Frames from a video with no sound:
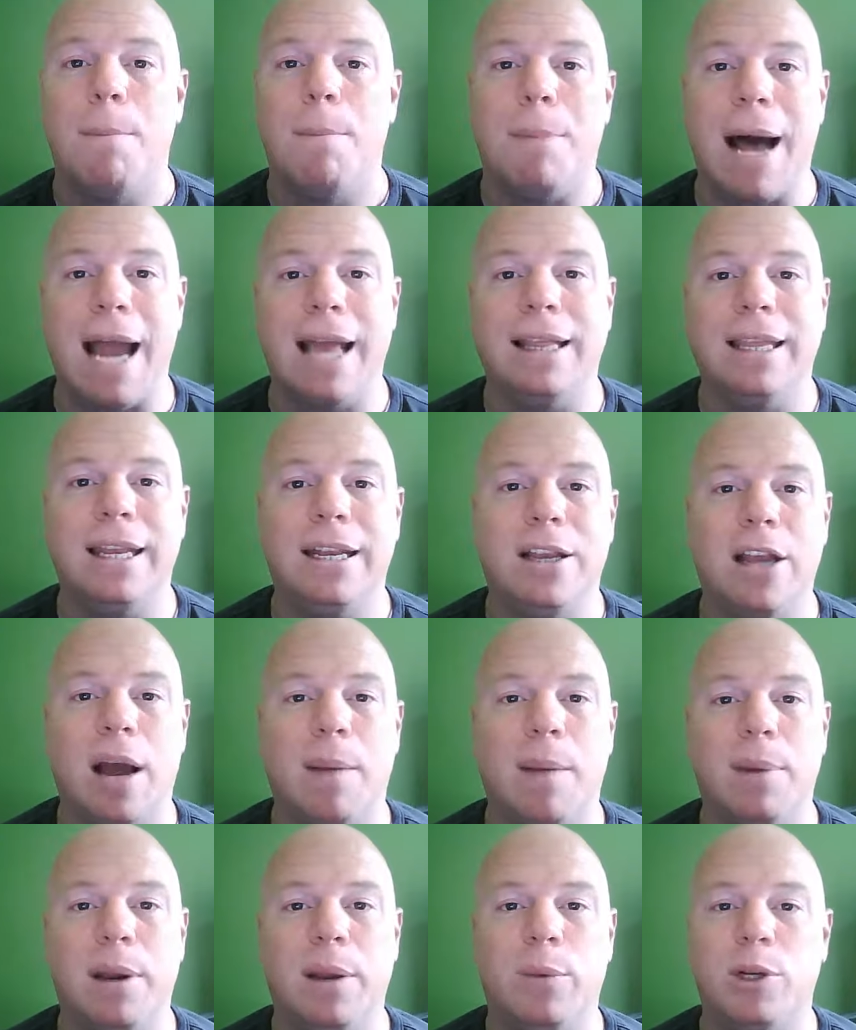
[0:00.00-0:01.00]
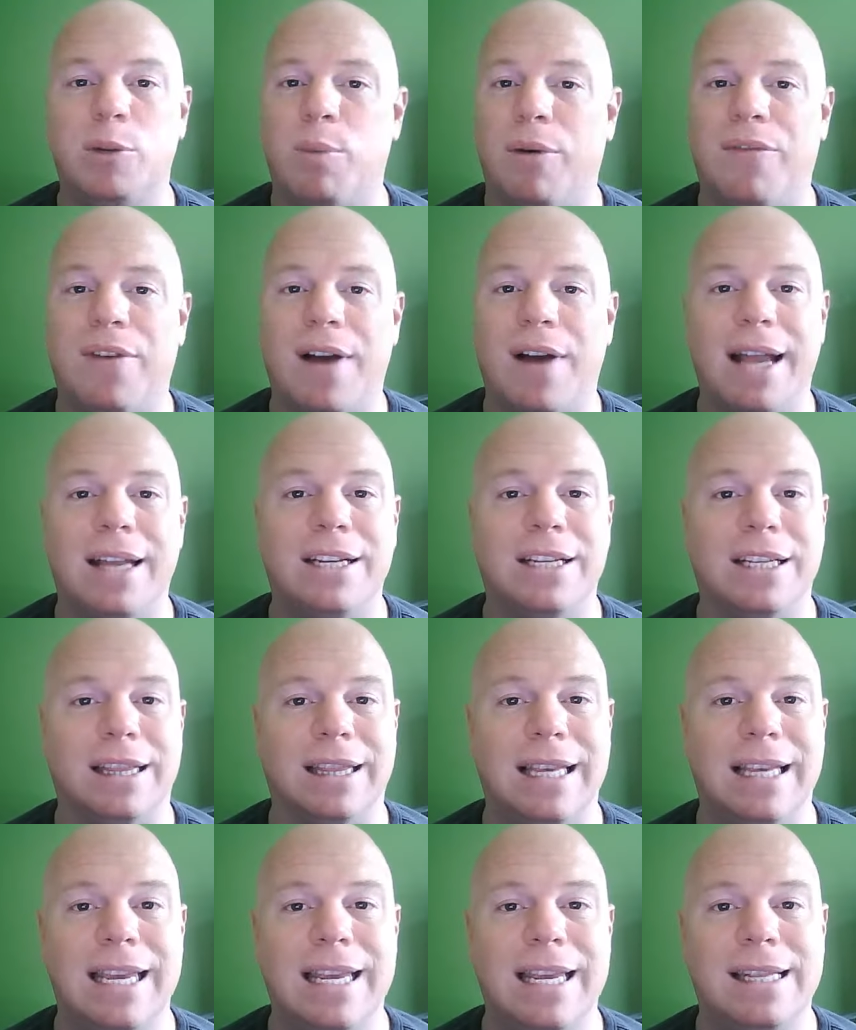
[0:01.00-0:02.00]
My Lead Company, which provides you
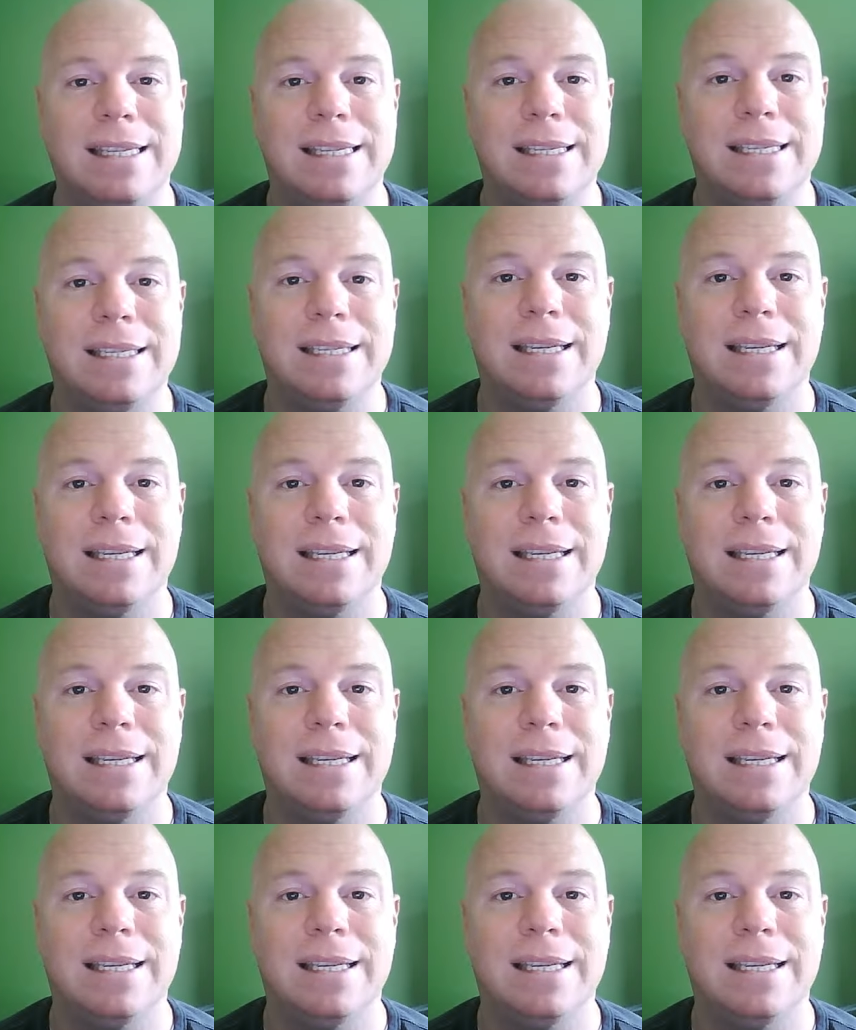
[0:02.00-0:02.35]
leads.